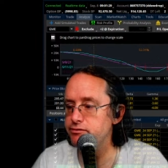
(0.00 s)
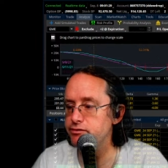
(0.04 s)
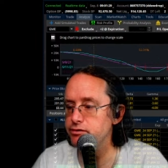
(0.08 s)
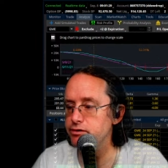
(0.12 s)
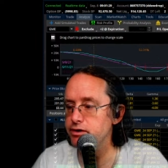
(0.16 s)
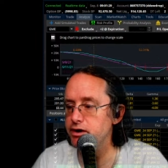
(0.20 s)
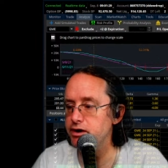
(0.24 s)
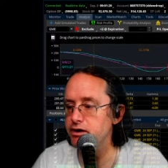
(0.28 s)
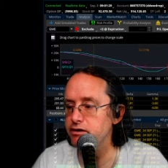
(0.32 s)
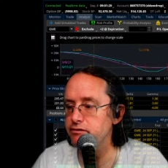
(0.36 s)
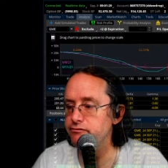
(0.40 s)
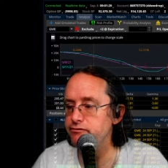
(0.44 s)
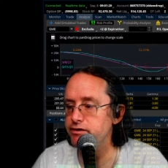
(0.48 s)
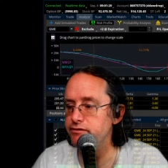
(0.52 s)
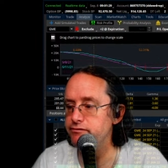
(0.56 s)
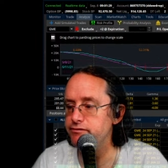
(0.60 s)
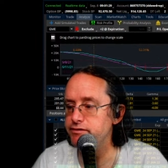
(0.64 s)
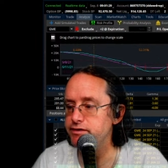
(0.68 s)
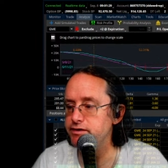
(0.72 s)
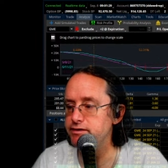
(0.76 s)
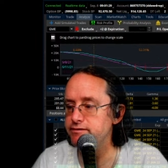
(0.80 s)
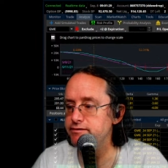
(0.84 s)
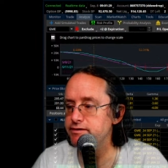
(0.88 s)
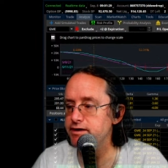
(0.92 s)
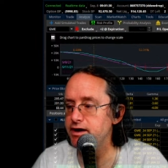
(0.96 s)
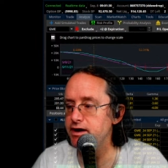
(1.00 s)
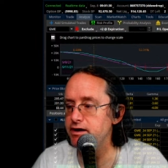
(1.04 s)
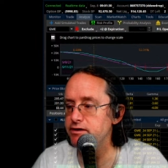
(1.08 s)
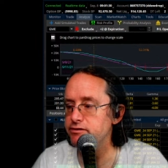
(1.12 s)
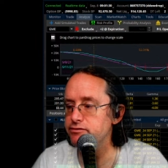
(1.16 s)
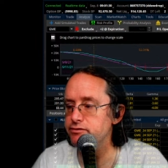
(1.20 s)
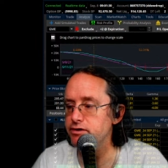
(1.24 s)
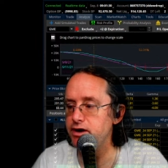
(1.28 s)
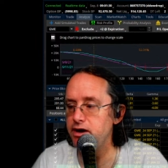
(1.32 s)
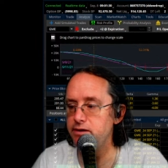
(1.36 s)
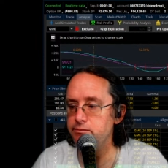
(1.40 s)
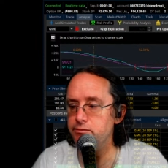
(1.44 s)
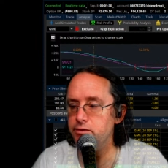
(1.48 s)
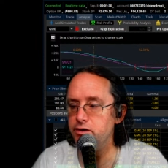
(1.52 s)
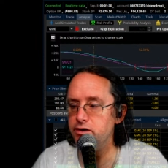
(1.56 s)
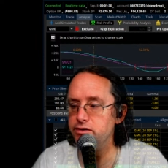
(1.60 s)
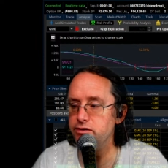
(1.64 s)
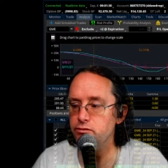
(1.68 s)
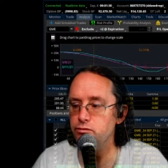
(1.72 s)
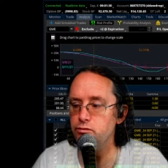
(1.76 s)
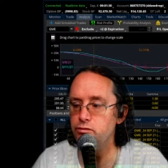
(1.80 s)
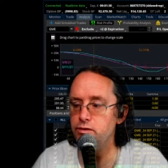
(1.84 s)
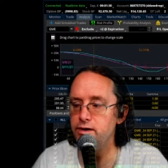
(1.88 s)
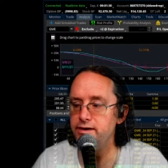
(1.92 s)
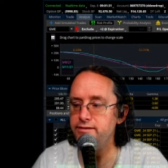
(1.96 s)
for like 50 cents, right? I bought
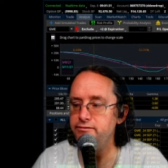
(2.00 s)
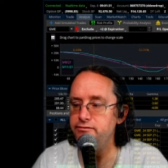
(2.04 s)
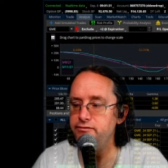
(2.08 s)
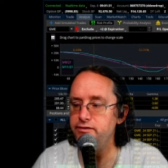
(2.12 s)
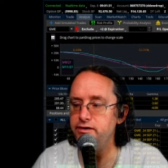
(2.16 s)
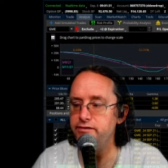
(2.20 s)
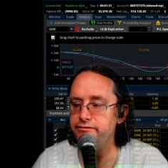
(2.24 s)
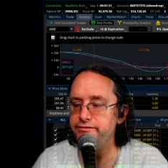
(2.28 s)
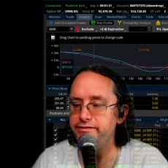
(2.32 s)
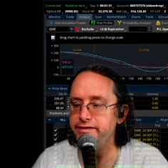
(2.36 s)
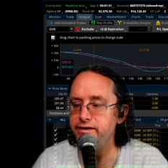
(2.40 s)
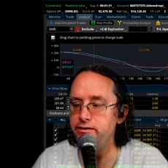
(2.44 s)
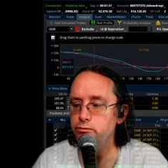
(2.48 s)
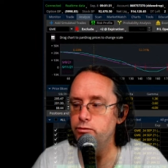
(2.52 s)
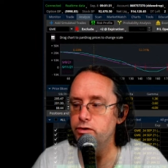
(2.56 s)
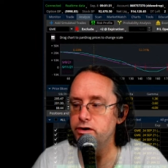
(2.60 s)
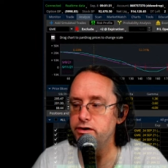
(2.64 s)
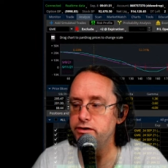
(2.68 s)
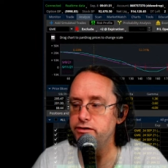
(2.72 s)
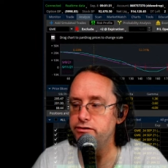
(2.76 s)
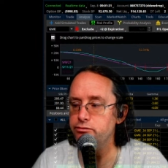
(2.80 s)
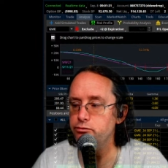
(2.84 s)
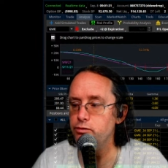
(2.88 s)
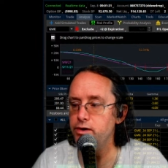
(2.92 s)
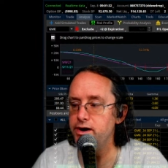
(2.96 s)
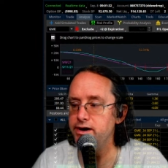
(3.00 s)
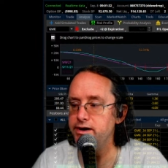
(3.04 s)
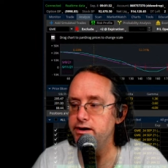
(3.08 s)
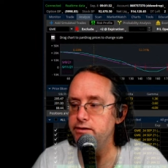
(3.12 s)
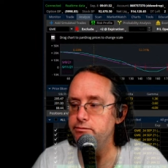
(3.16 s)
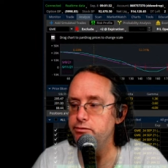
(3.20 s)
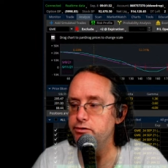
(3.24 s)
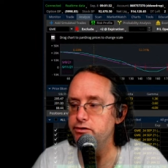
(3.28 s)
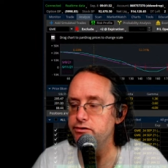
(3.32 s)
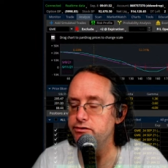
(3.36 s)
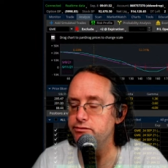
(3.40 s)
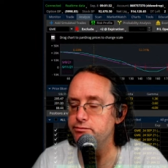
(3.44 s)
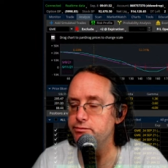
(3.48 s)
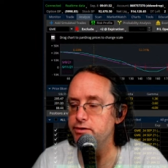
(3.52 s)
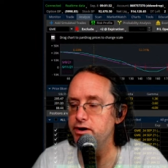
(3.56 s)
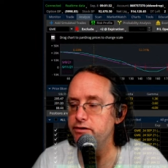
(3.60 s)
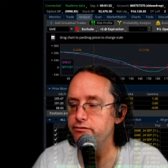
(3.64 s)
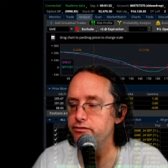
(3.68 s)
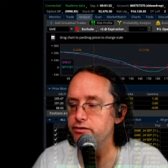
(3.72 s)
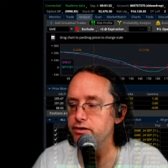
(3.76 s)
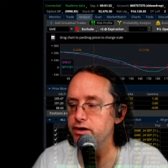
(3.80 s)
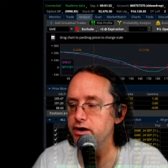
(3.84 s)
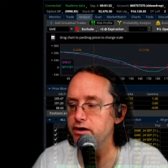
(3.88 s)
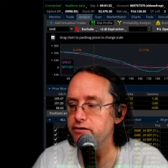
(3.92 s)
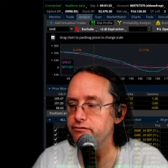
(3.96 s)
the 150, 120 put
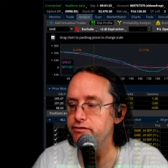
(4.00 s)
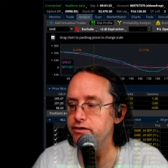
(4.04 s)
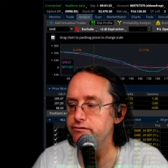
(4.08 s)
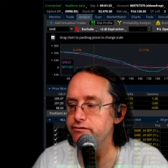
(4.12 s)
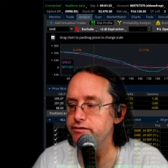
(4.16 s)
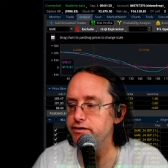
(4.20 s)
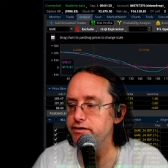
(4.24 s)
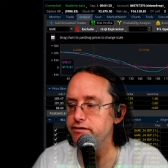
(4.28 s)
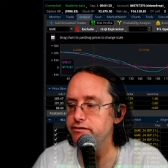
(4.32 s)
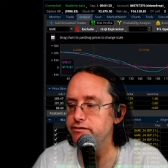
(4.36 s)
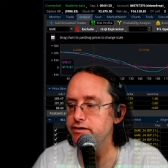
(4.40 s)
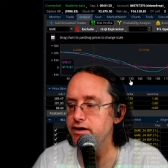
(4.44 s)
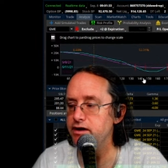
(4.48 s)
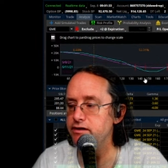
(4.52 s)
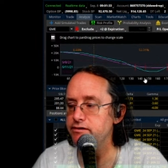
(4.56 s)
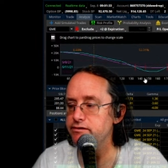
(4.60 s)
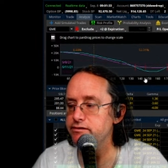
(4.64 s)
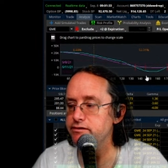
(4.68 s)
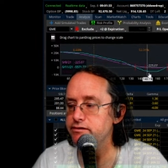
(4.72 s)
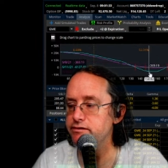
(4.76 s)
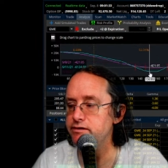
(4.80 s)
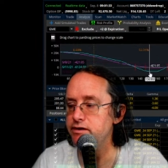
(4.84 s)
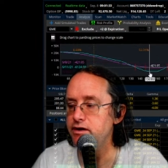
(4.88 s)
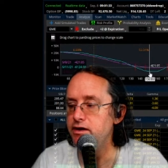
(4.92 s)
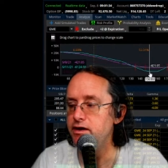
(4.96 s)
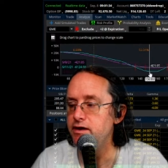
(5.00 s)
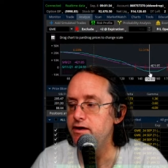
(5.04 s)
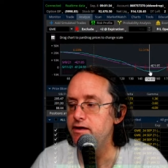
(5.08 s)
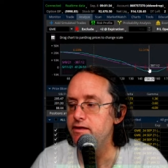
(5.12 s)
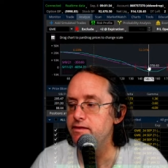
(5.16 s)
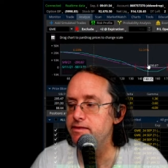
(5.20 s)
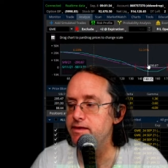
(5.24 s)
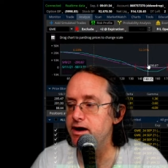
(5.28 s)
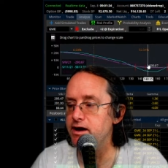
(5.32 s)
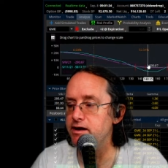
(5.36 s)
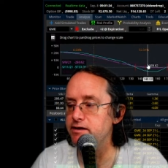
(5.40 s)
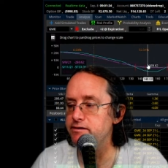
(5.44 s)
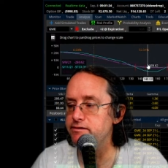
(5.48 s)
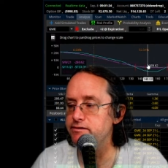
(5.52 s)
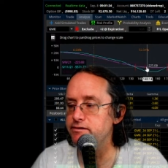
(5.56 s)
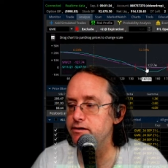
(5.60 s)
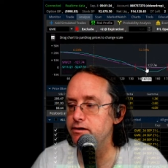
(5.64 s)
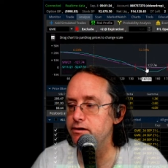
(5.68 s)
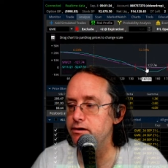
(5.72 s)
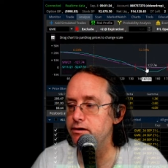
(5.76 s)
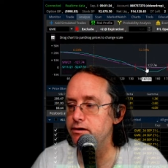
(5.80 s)
spread for like 50 cents. And that's